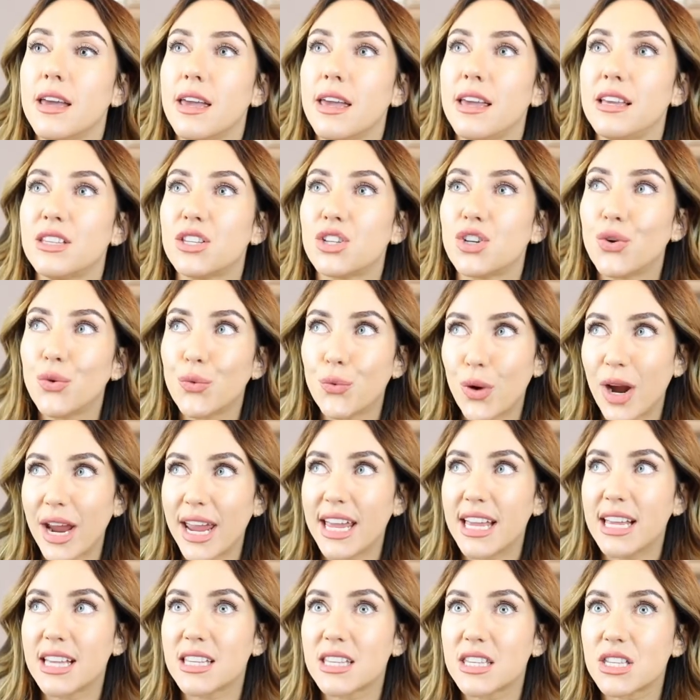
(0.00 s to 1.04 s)
is
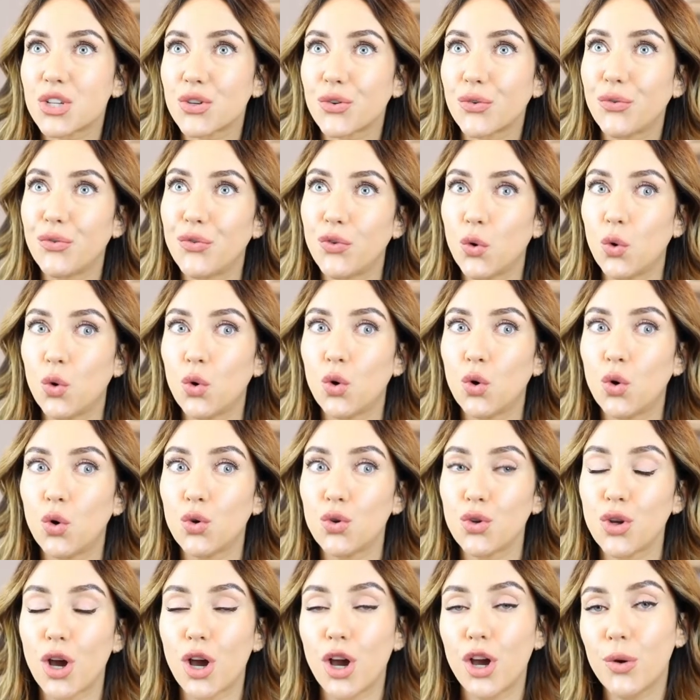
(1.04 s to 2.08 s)
great for
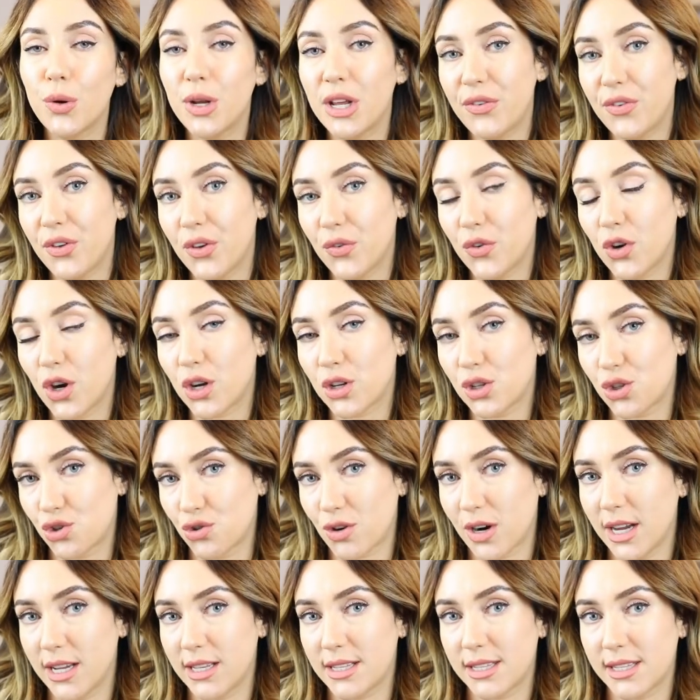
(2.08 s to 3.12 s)
not only if you've got
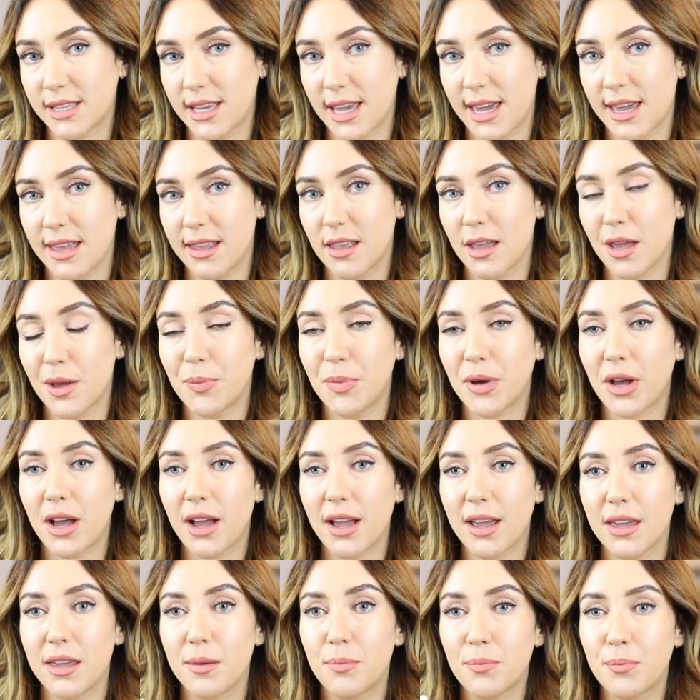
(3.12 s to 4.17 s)
dry skin, but
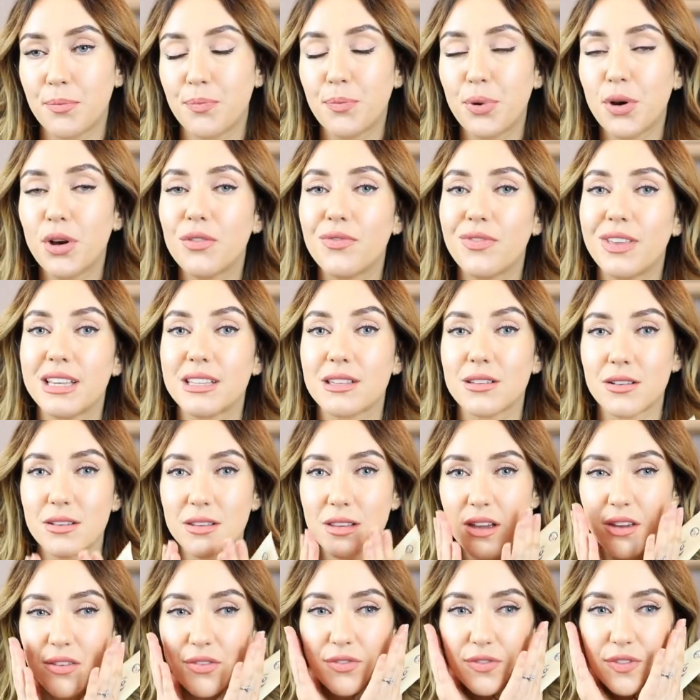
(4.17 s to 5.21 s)
I put this on,
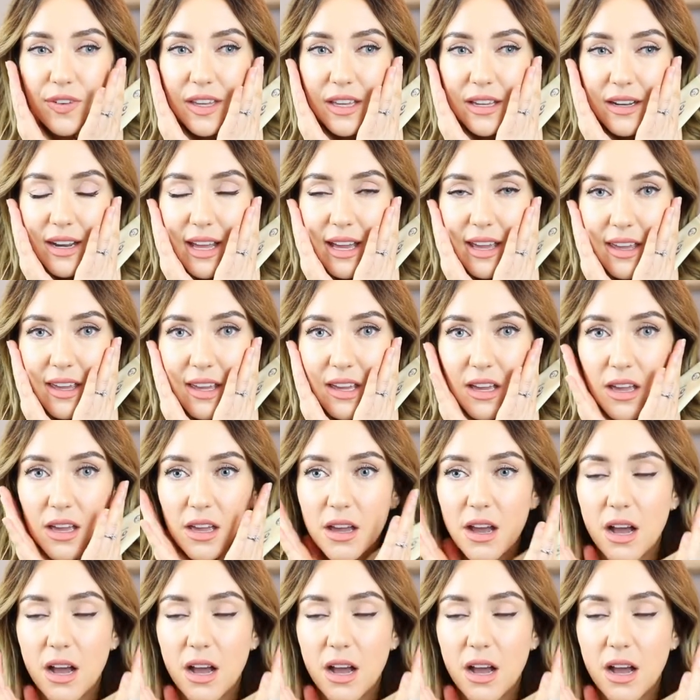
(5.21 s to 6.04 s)
I feel like,